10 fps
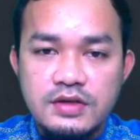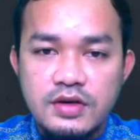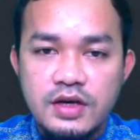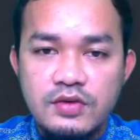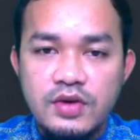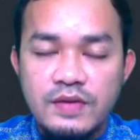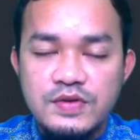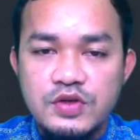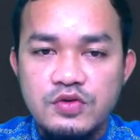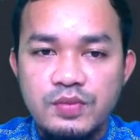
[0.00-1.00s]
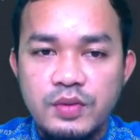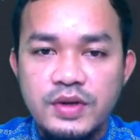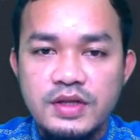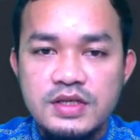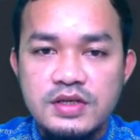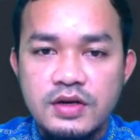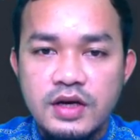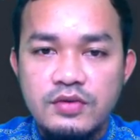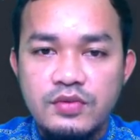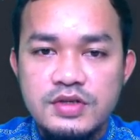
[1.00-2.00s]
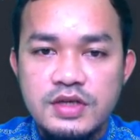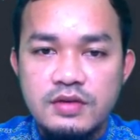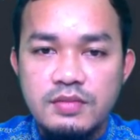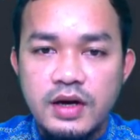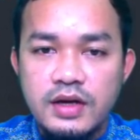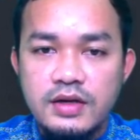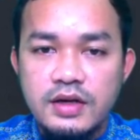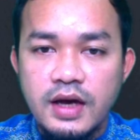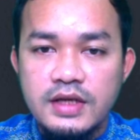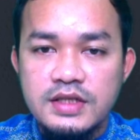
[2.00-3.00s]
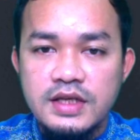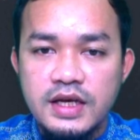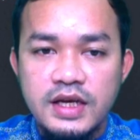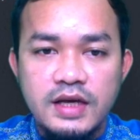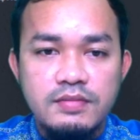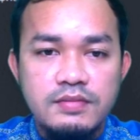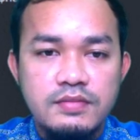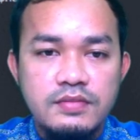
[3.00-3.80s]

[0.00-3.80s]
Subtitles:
Okay, we have two properties. Okay, we set by ID and name.